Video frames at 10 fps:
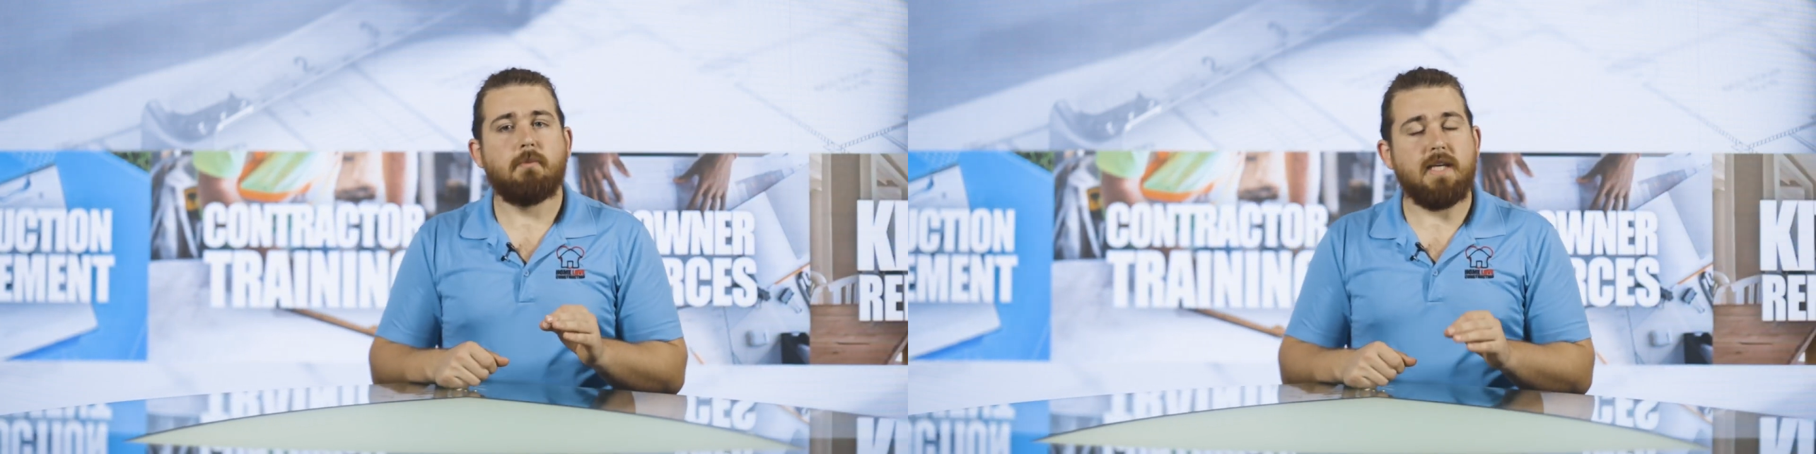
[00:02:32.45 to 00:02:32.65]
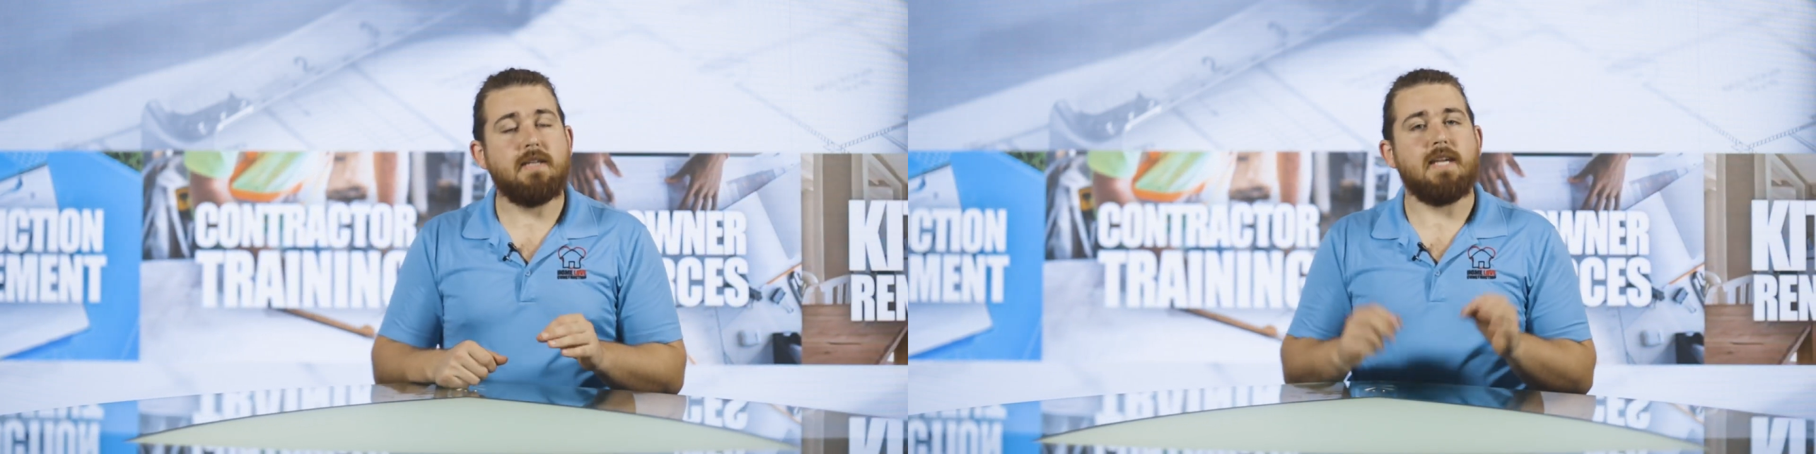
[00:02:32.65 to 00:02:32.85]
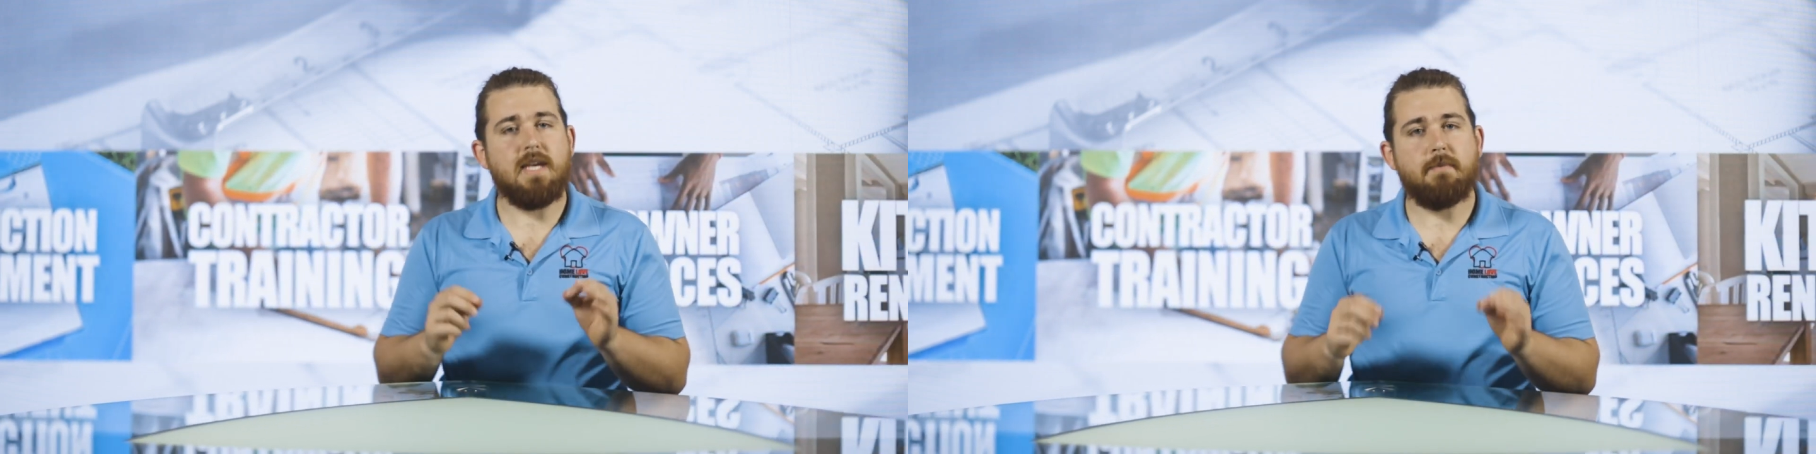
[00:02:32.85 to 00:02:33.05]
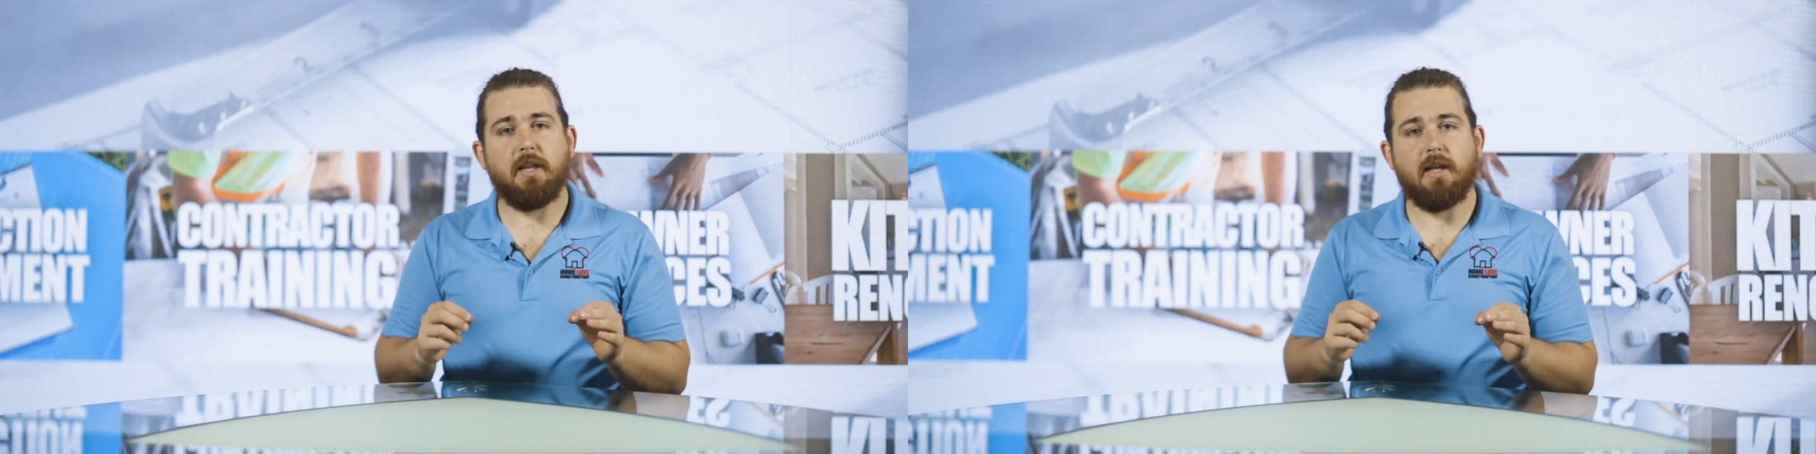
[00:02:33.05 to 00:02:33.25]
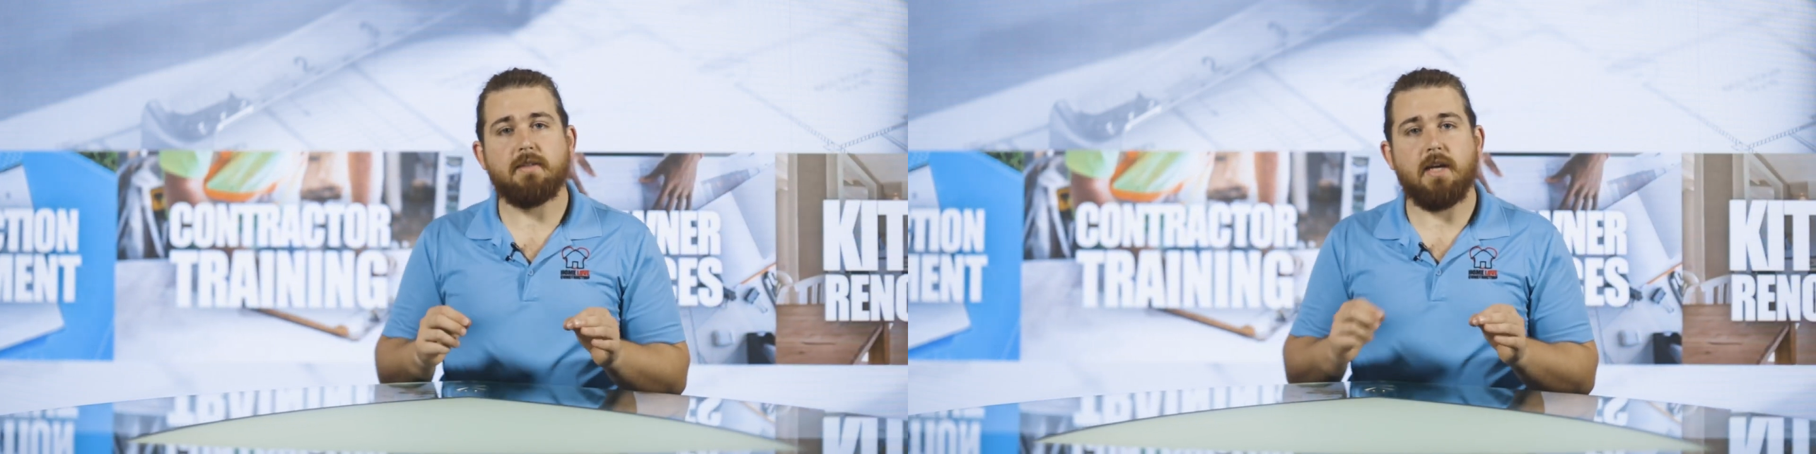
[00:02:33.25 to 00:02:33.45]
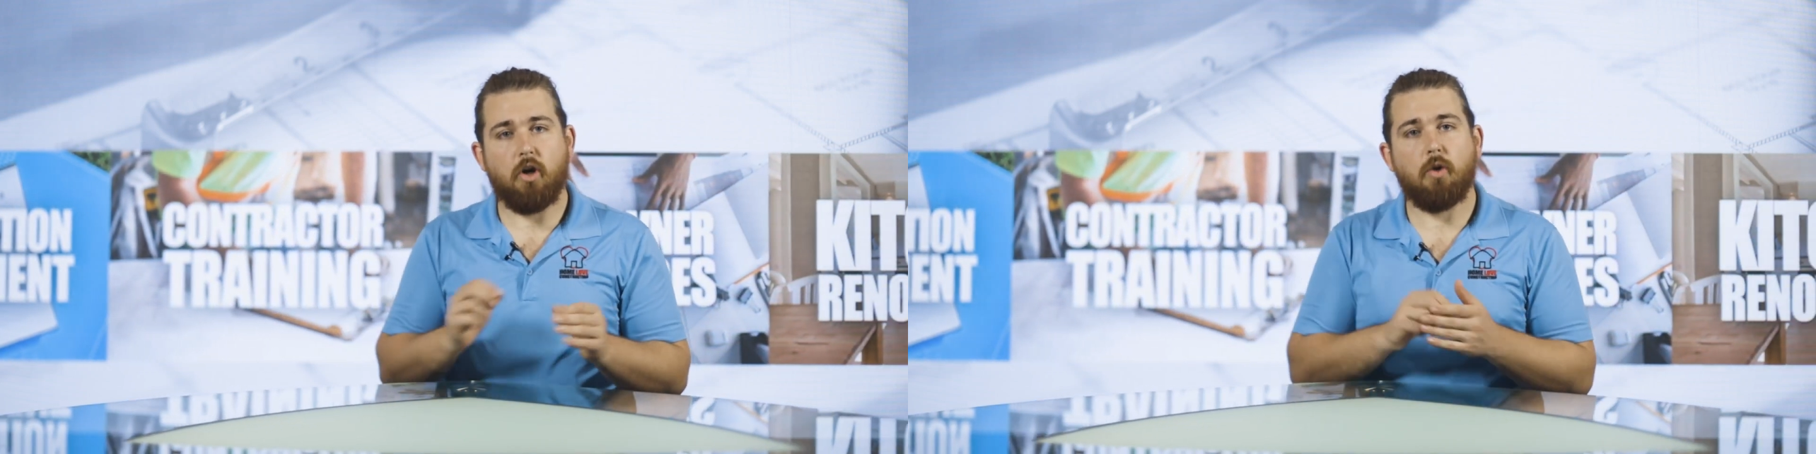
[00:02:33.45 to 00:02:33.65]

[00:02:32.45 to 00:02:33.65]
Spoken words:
please email us at